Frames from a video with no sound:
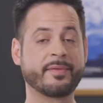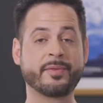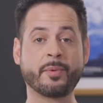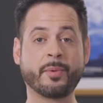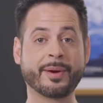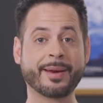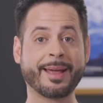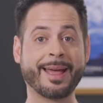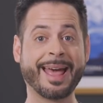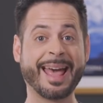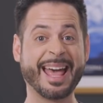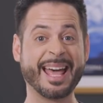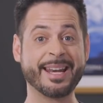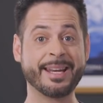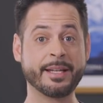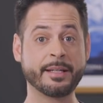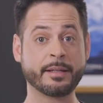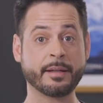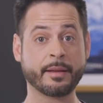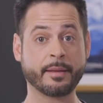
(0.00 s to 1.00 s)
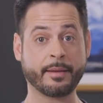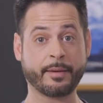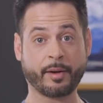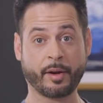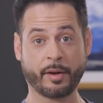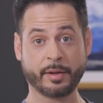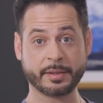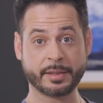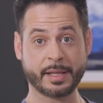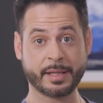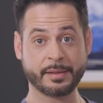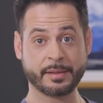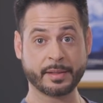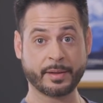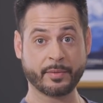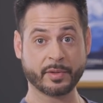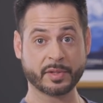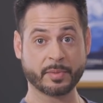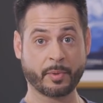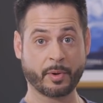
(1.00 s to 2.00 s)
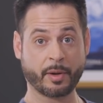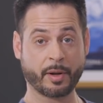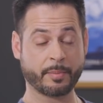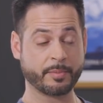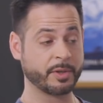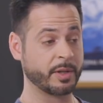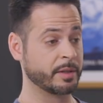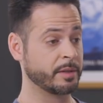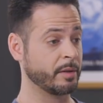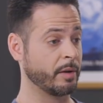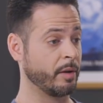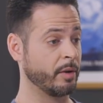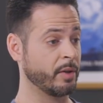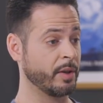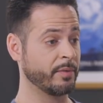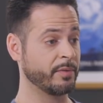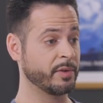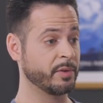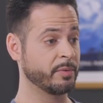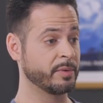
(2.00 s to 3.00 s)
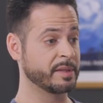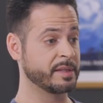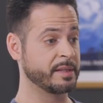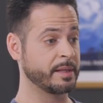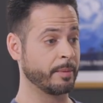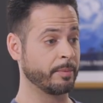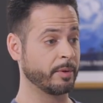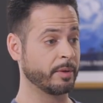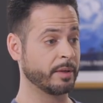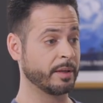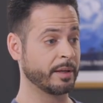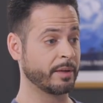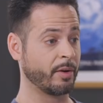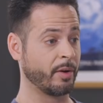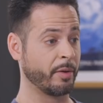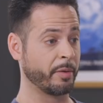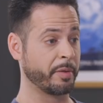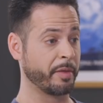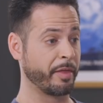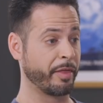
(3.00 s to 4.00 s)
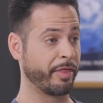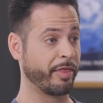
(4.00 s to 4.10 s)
if you want to edit the contents of a smart object, all you have to do is double click on the